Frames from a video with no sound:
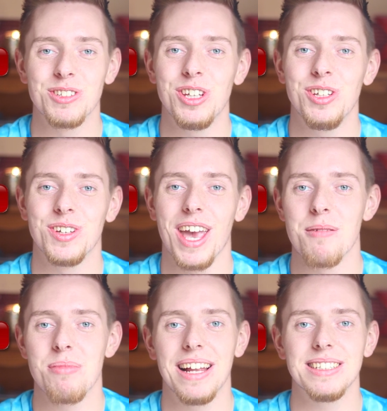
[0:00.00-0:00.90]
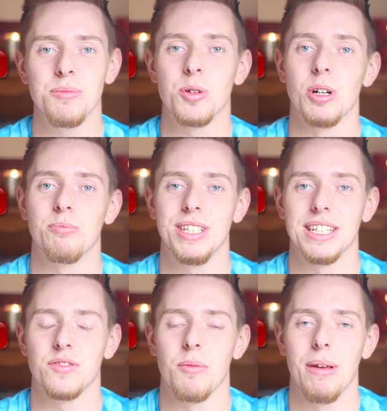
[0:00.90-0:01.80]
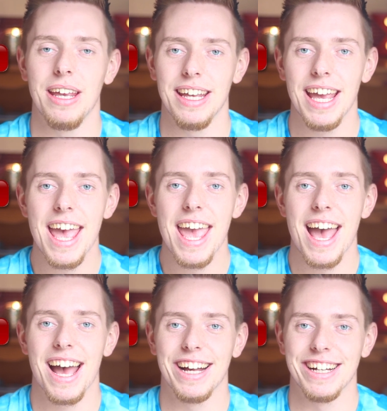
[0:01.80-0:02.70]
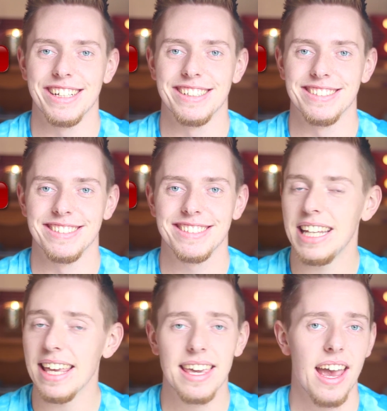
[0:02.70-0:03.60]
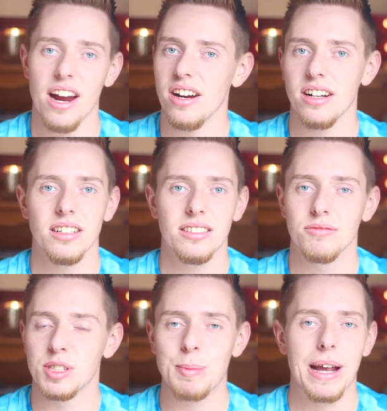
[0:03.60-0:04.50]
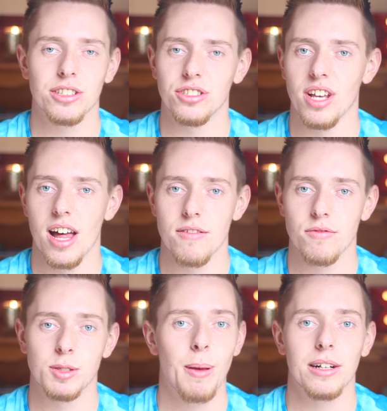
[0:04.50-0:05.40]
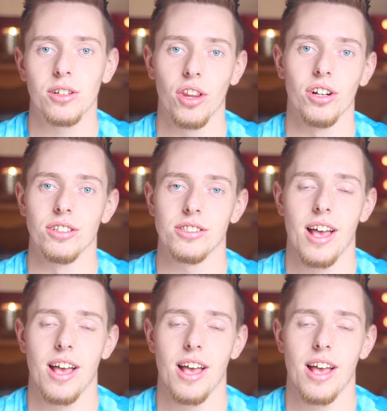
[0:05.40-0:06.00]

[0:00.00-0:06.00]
that you get plenty more updates from me. And take care, respect yourself, respect others,